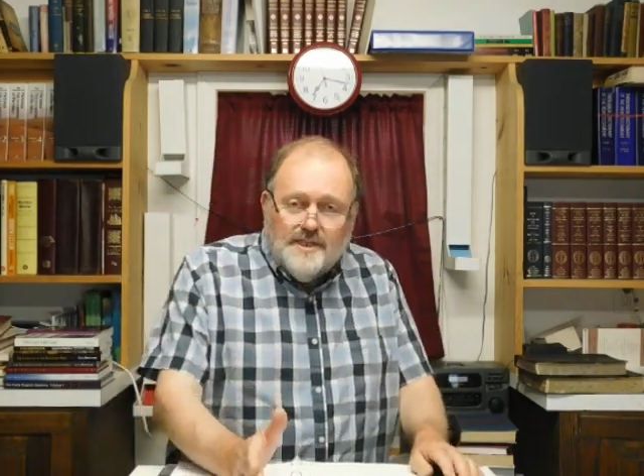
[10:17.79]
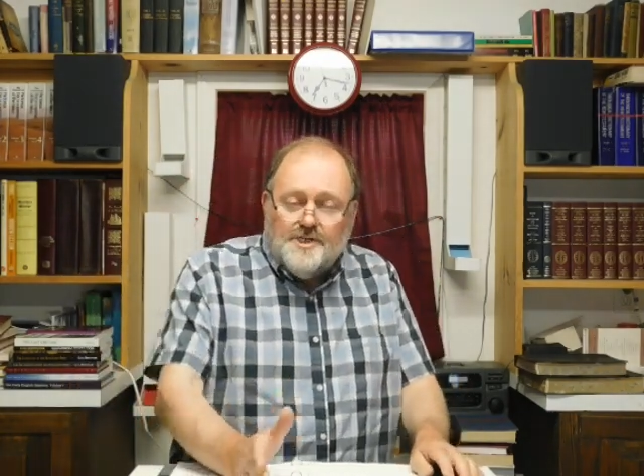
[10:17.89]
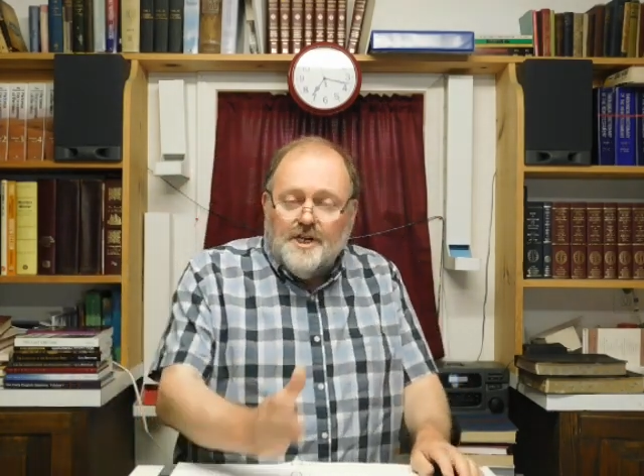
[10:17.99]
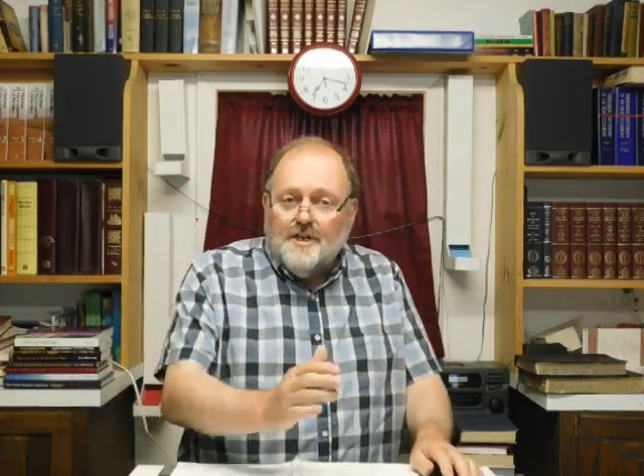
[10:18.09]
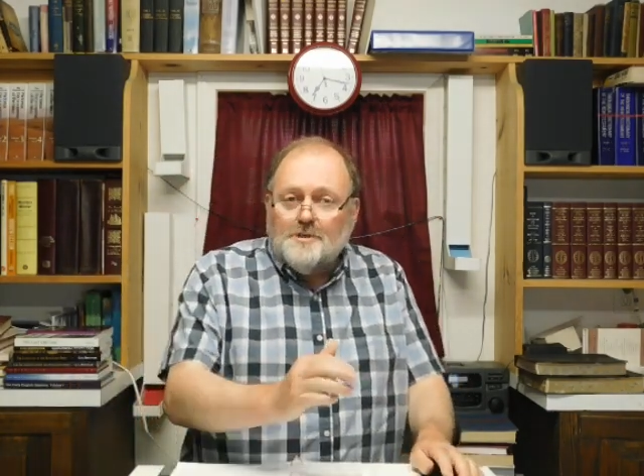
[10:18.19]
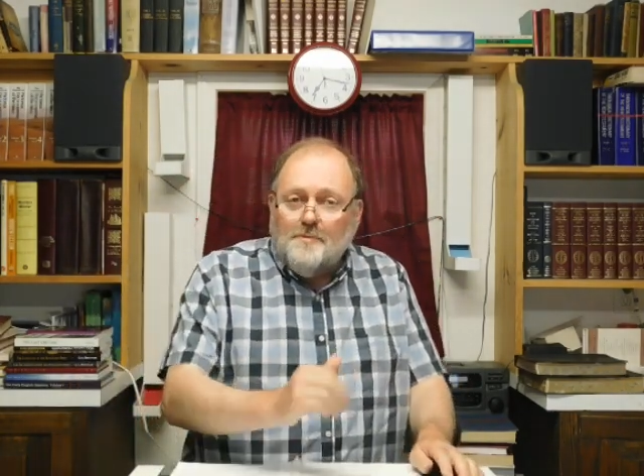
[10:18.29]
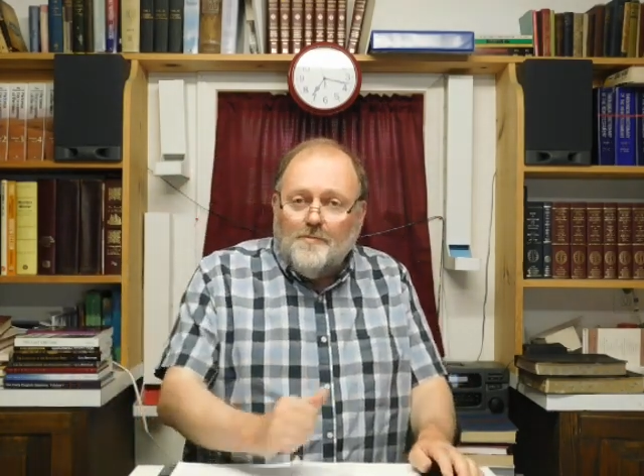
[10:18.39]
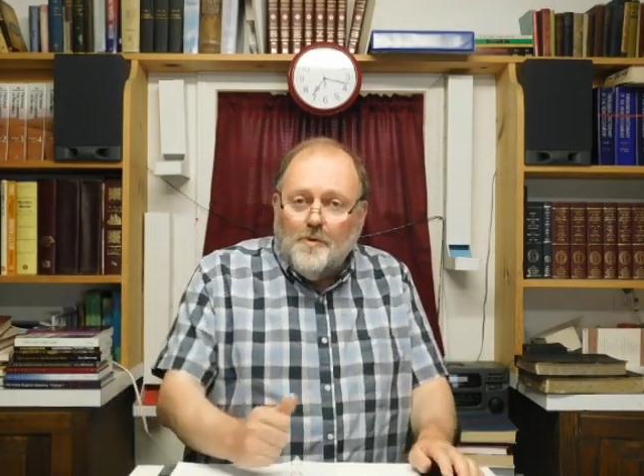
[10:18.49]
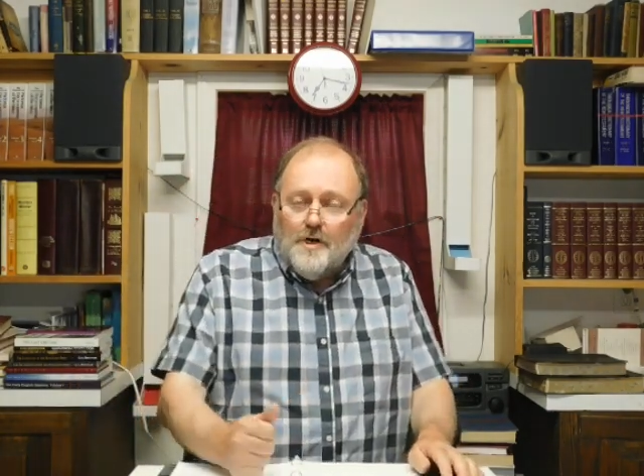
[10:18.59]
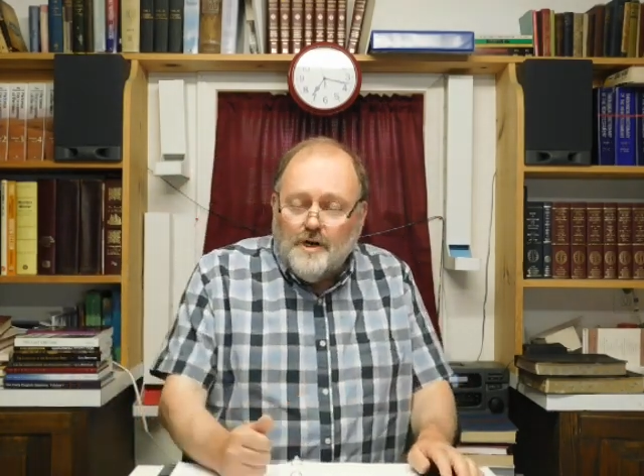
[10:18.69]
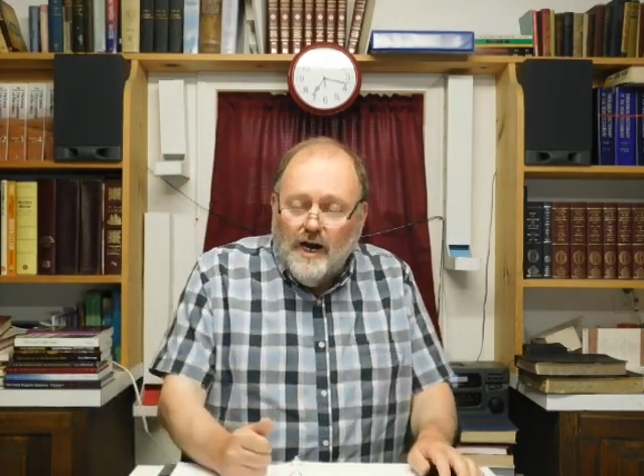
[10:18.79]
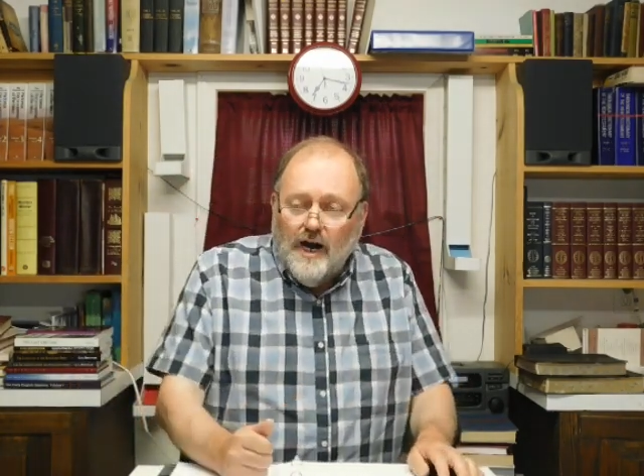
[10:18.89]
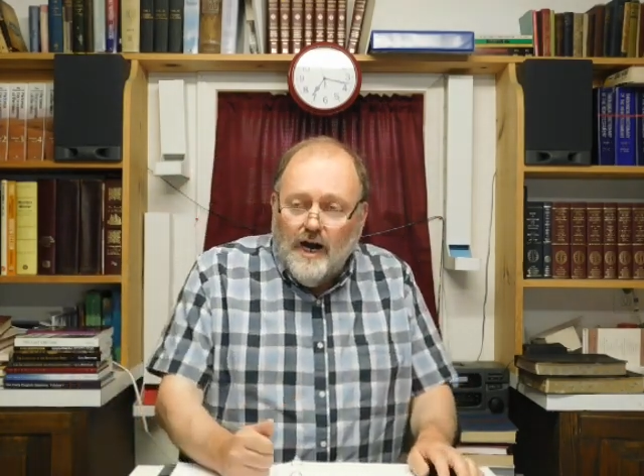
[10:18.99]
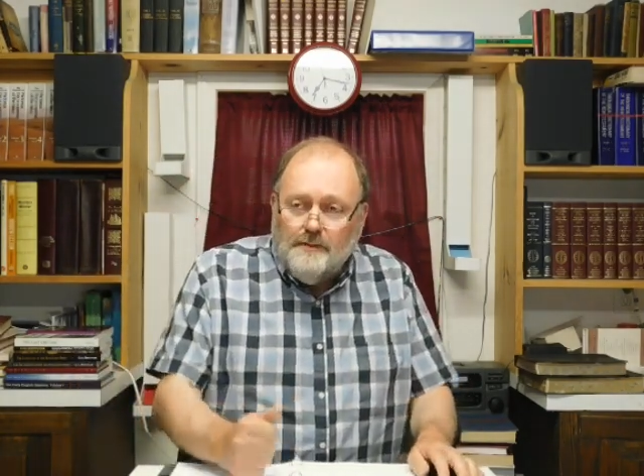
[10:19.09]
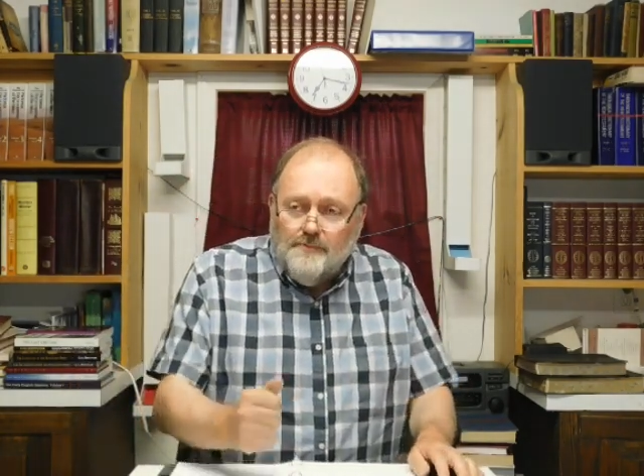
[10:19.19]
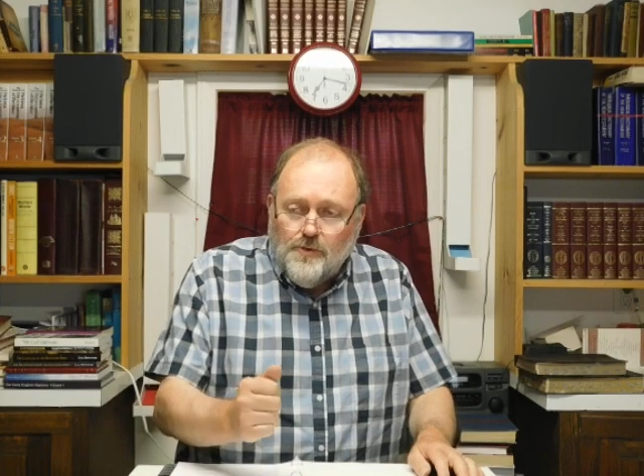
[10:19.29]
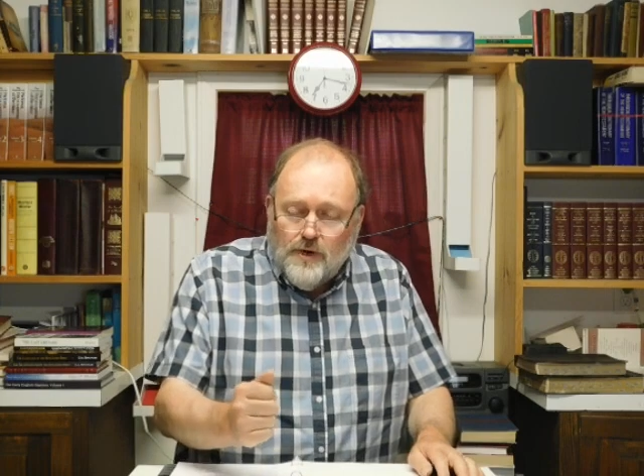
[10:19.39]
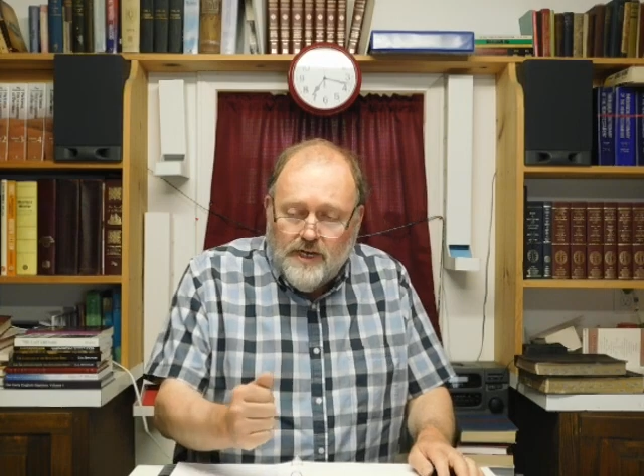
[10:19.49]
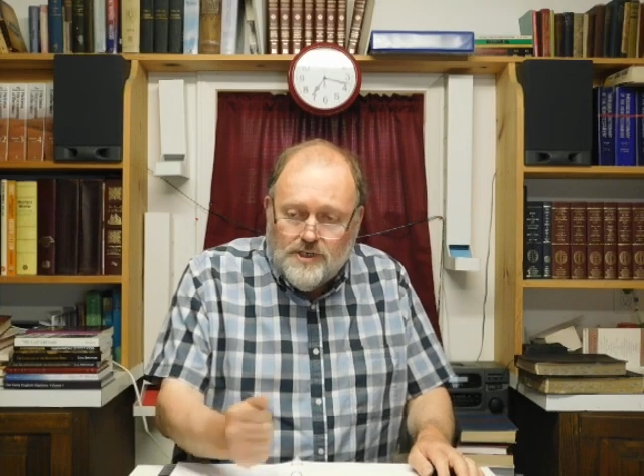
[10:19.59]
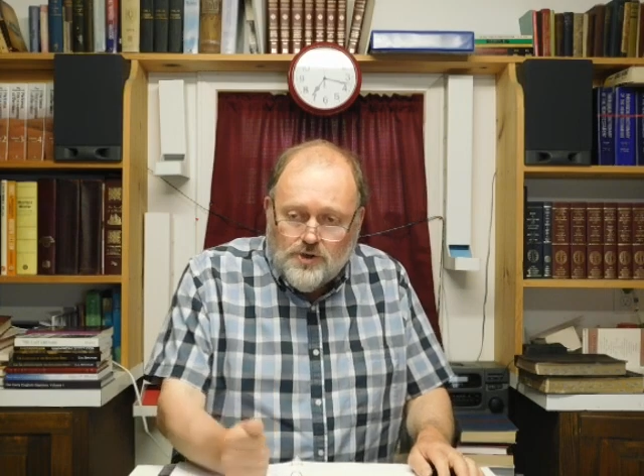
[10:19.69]
sinners before God,
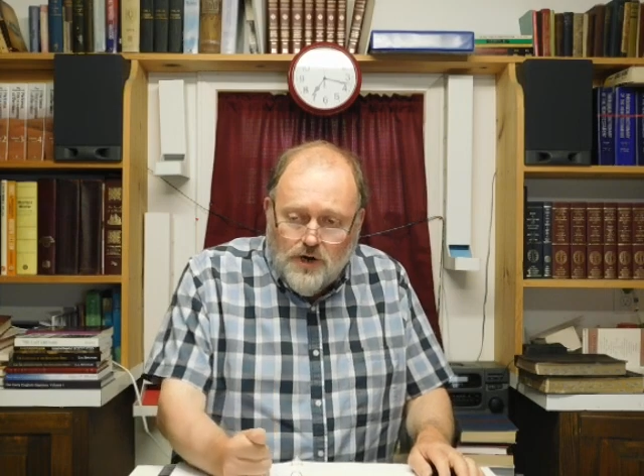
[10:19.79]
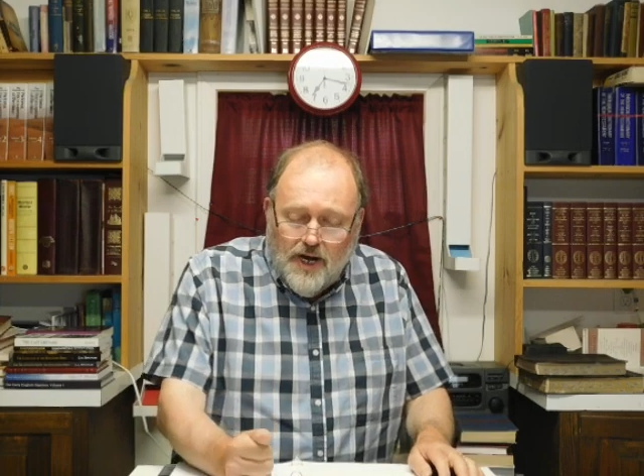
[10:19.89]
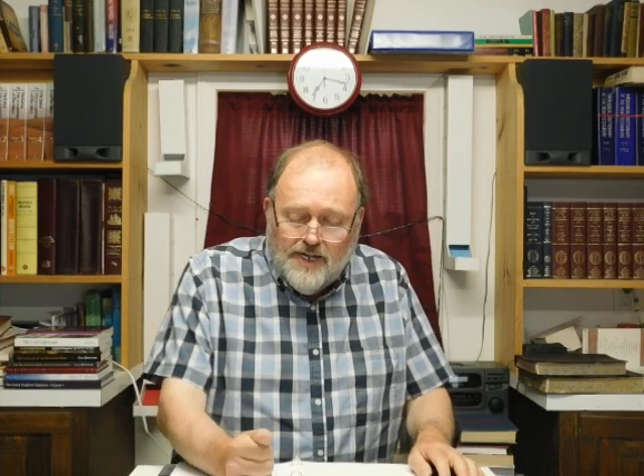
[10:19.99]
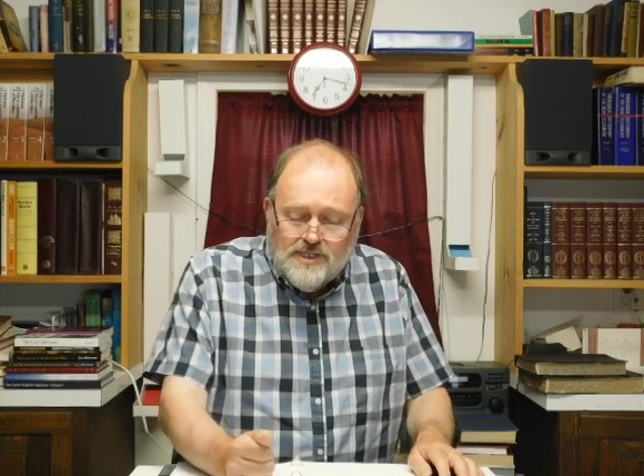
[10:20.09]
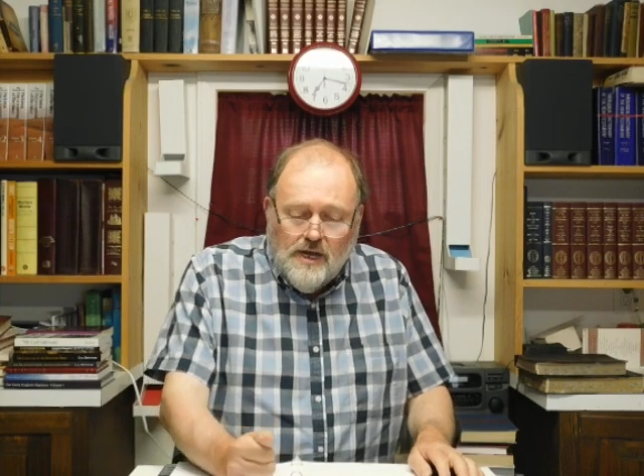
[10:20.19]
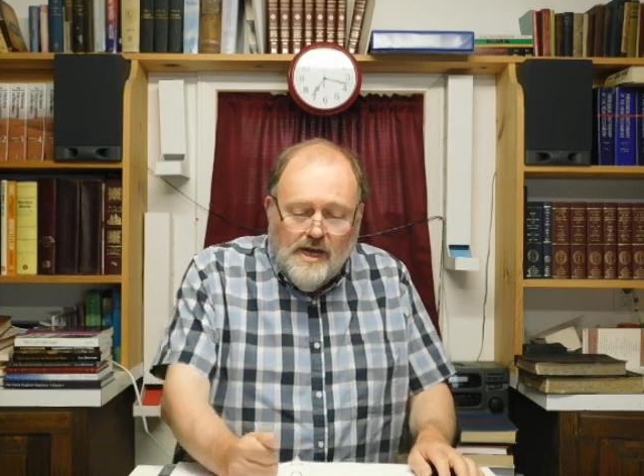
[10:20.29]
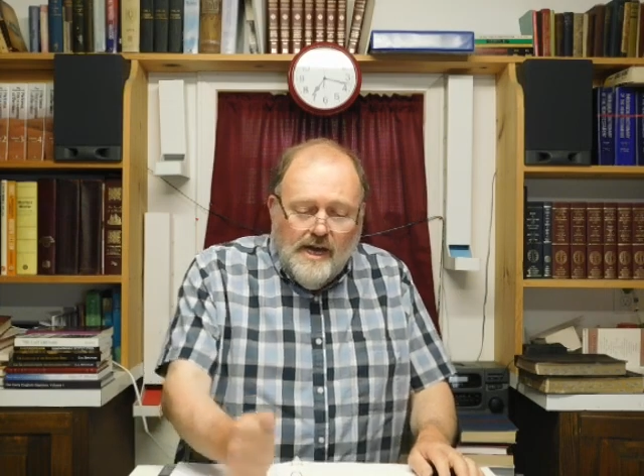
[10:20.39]
before His Christ,